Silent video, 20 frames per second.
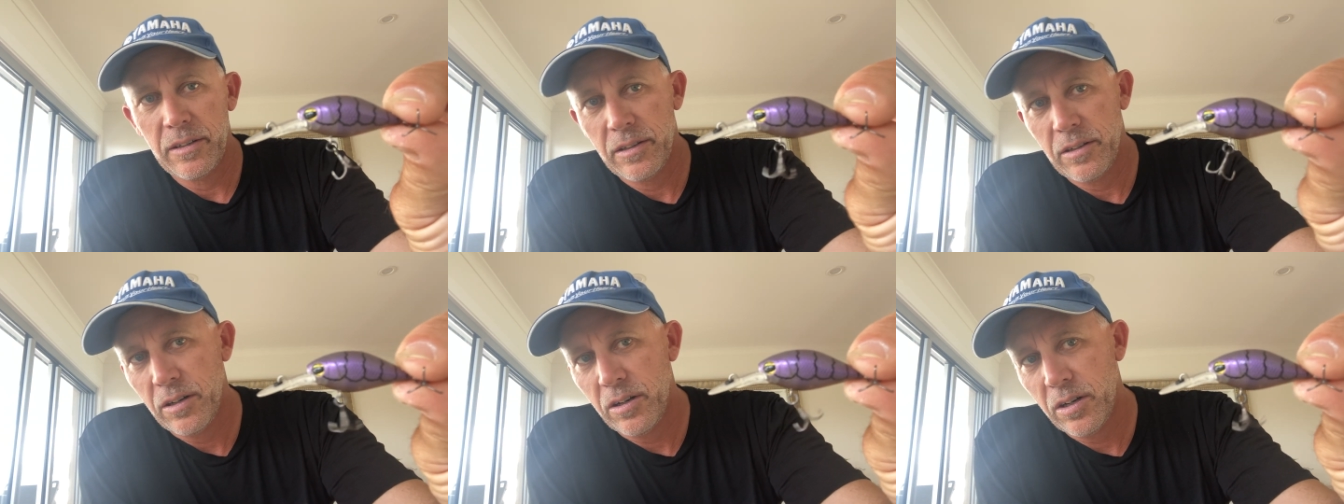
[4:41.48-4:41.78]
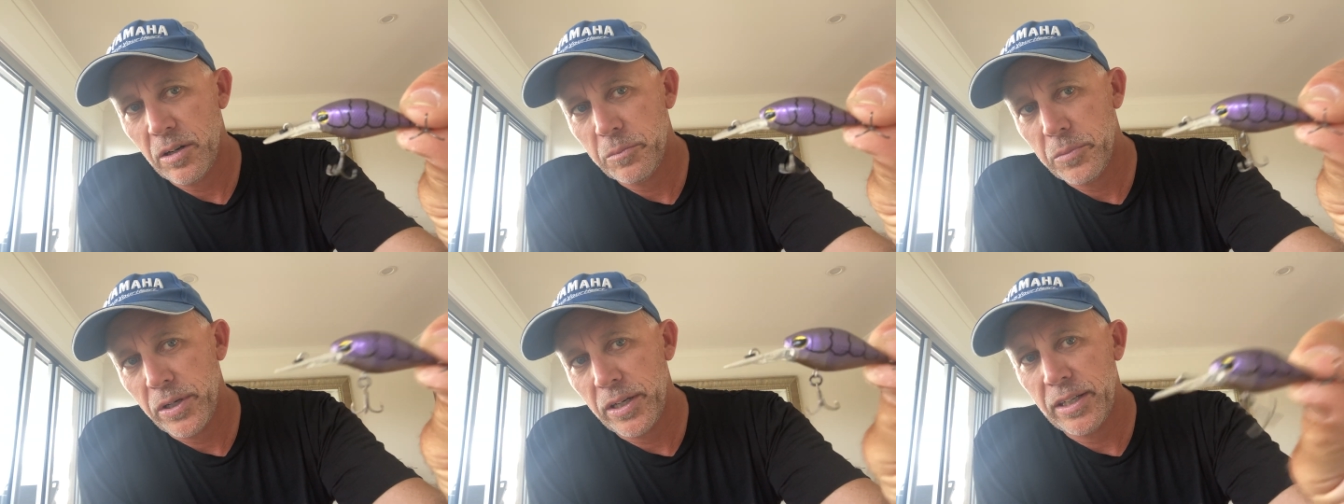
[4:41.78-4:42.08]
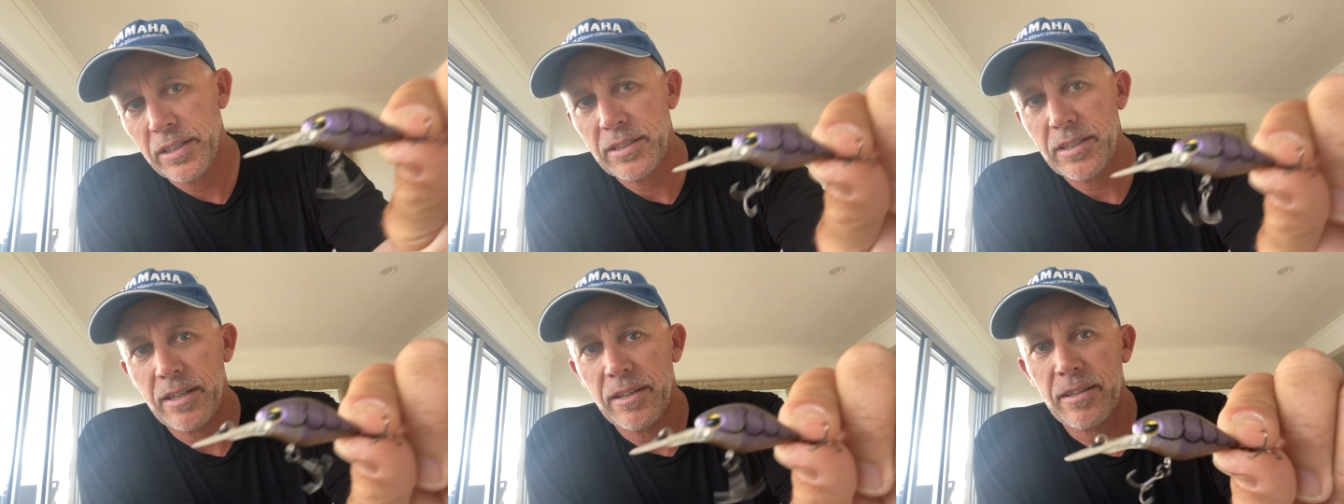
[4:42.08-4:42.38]
hard
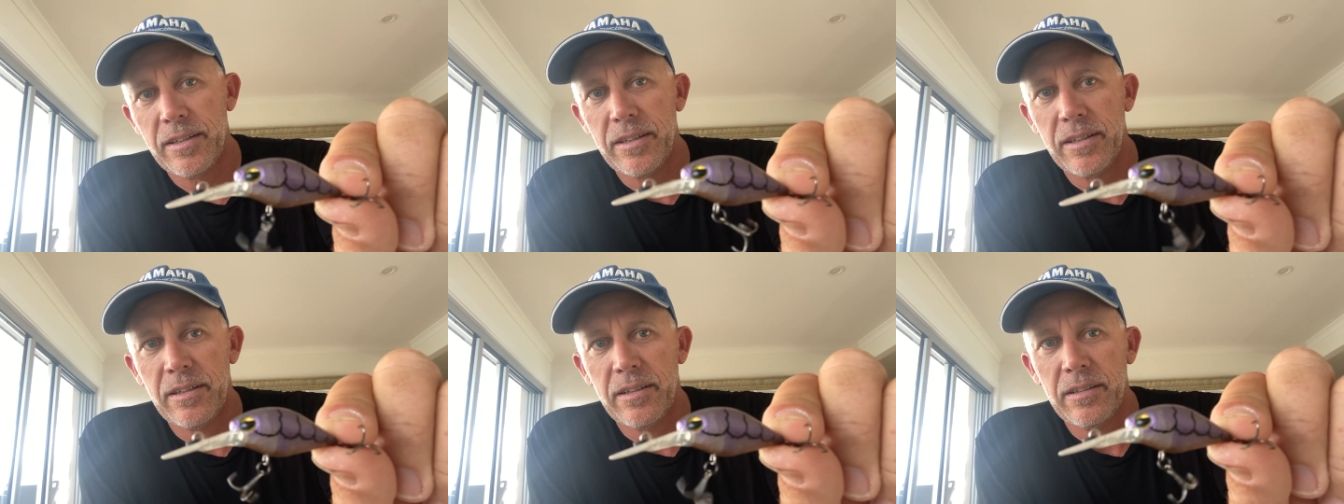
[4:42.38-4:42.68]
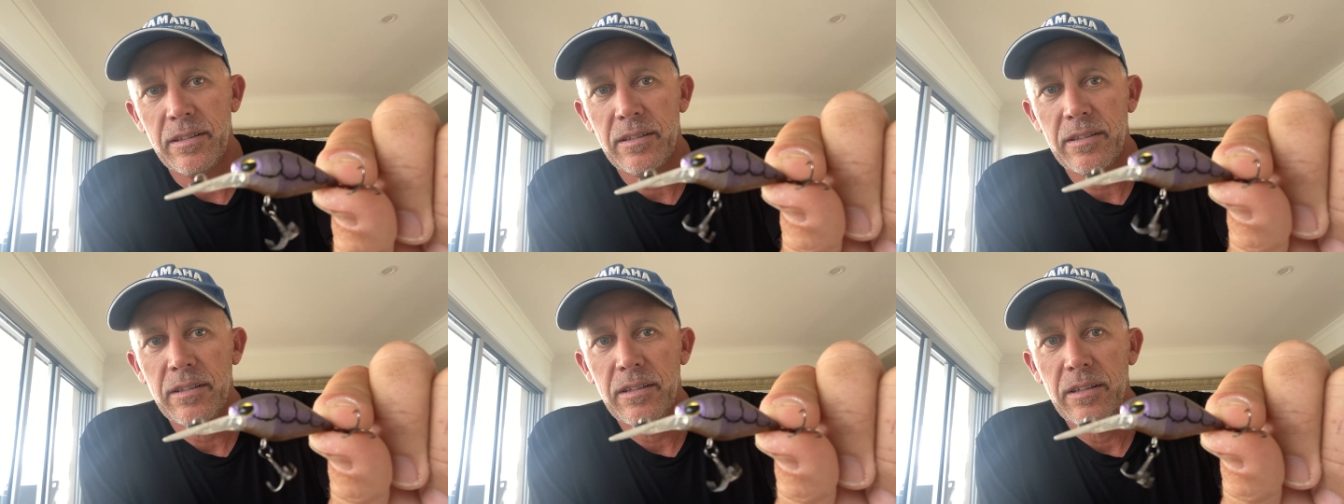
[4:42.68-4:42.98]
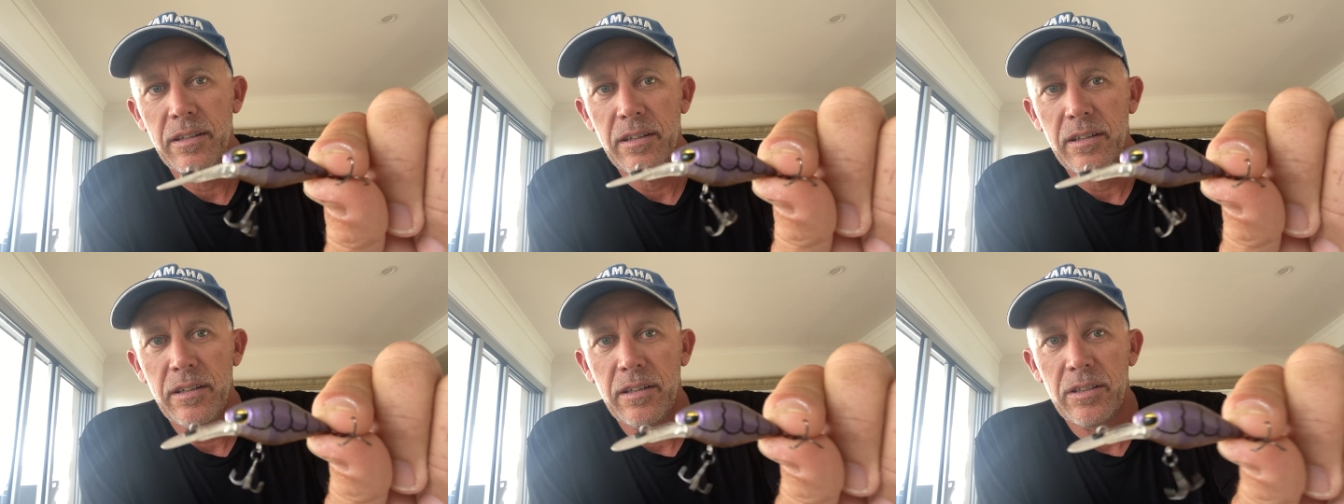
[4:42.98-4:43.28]
bodies. And
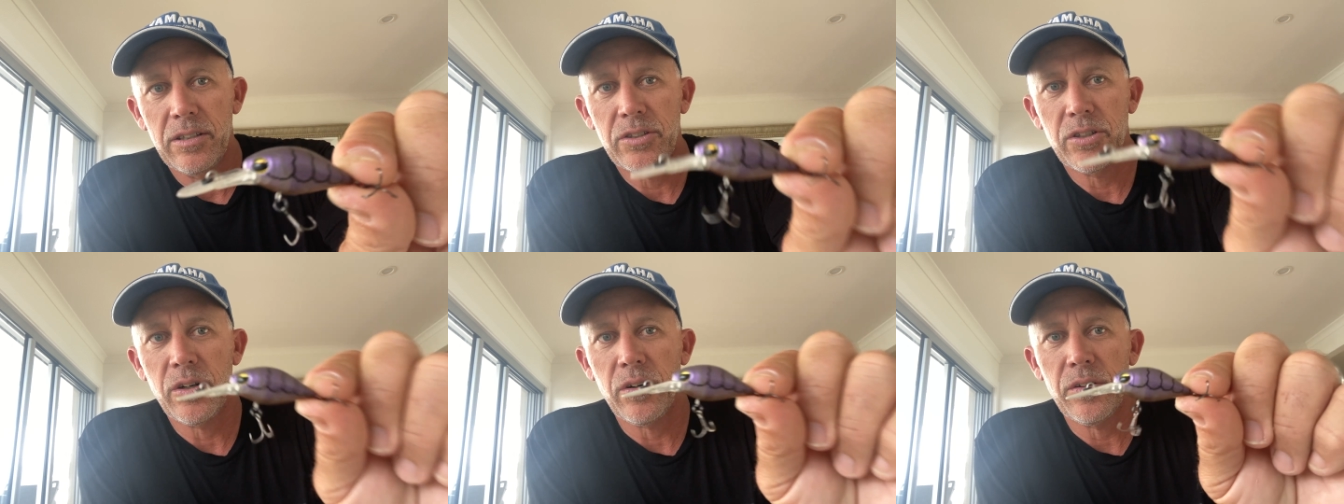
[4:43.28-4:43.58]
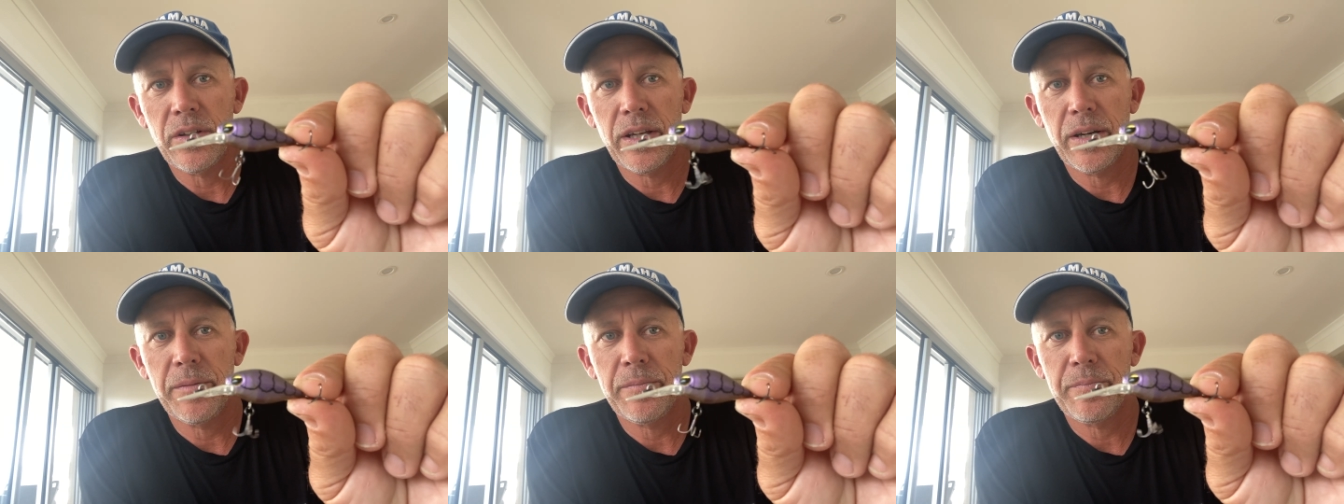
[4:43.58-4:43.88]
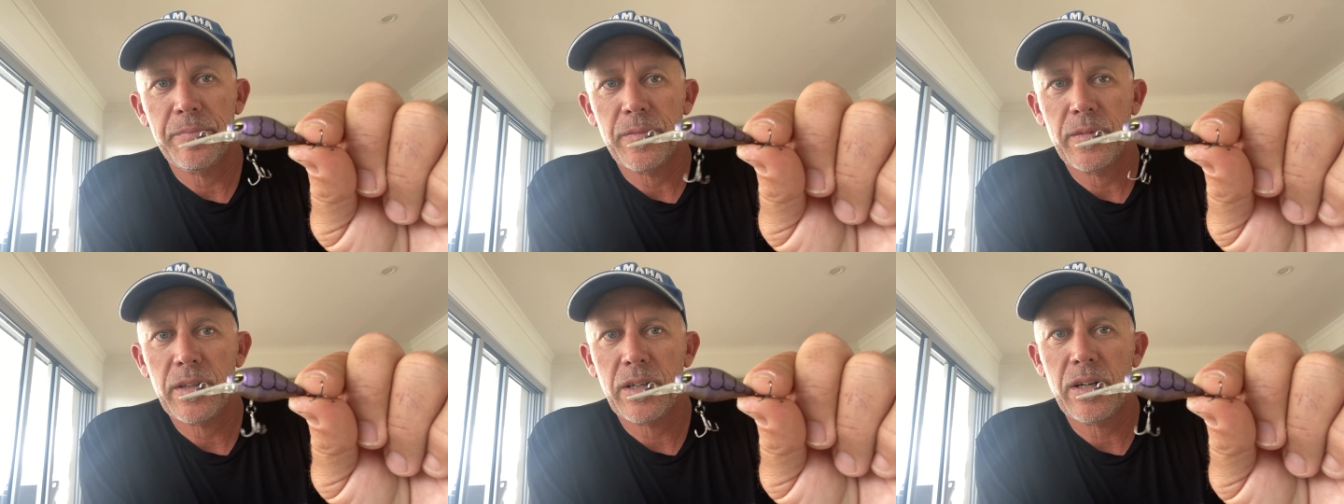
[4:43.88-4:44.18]
troll
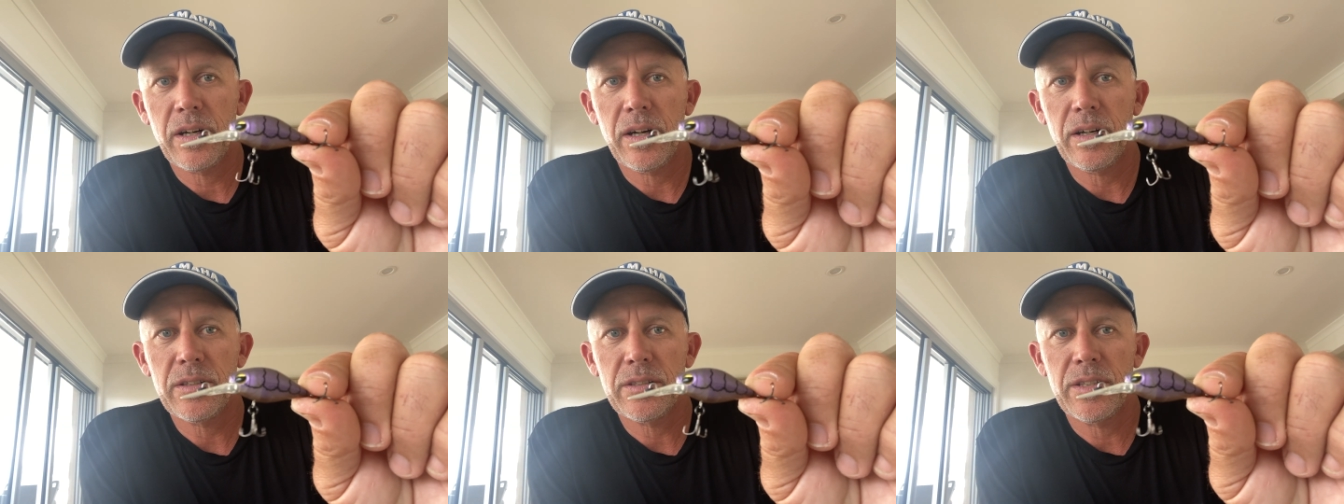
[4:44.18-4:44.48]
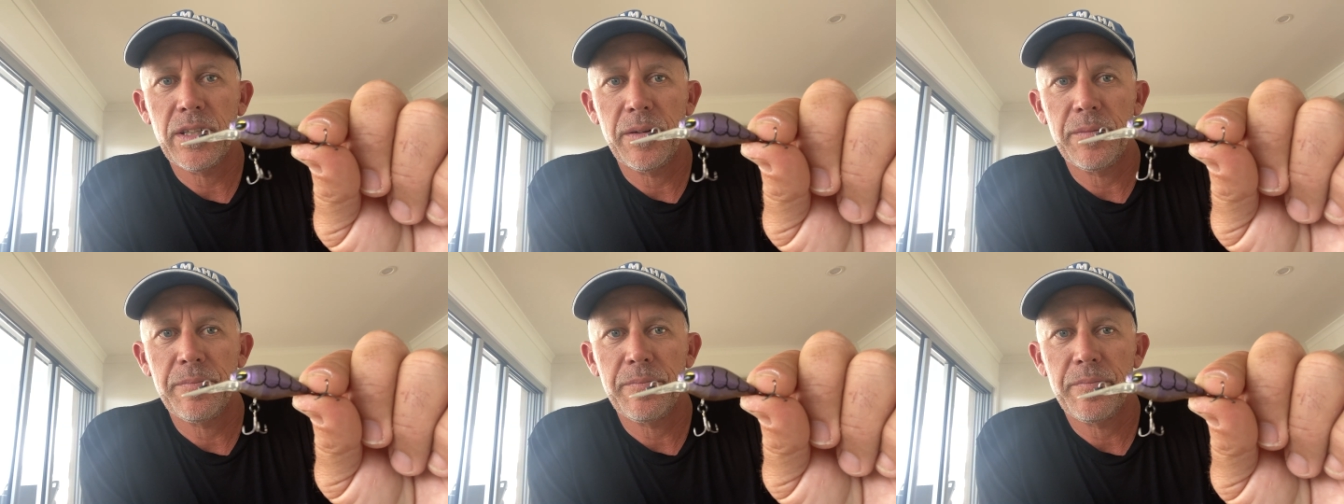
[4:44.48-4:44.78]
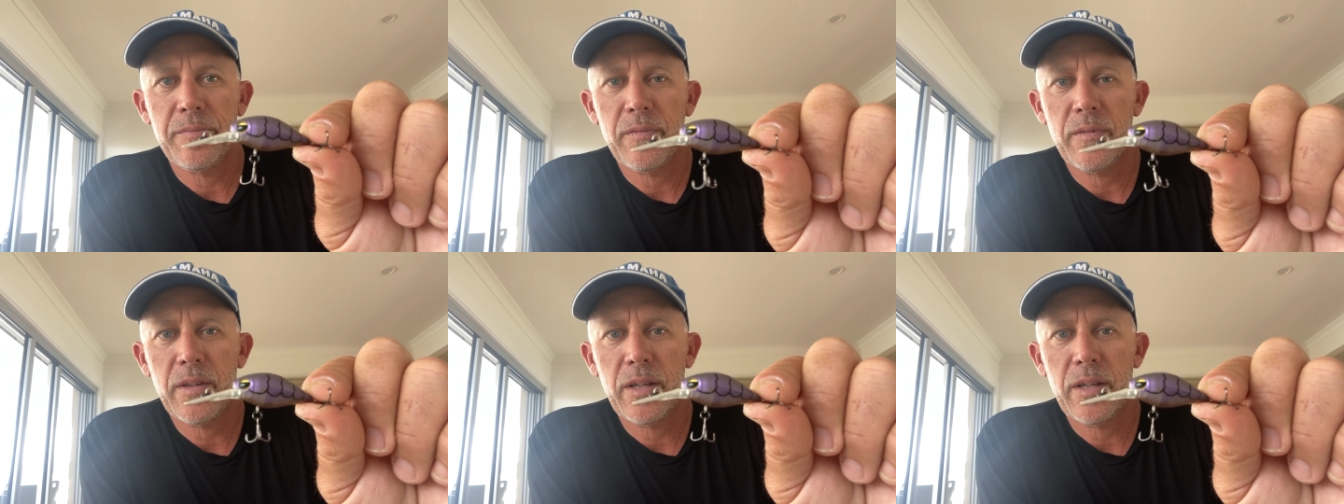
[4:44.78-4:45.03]
them, cast them,